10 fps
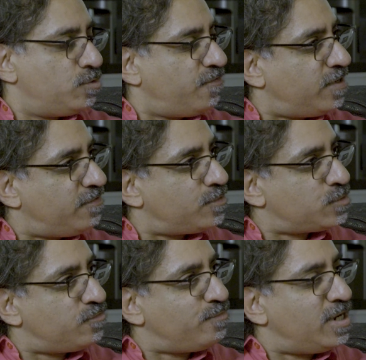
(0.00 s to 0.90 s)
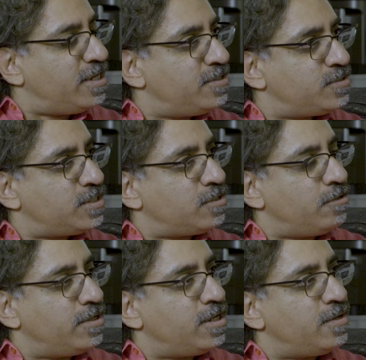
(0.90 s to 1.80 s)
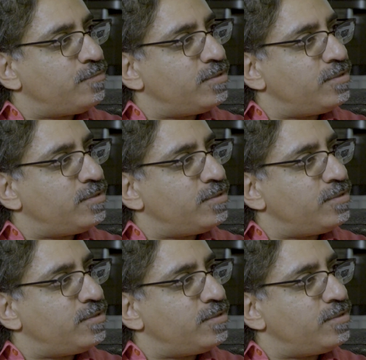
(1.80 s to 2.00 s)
was your favourite sort of players growing up?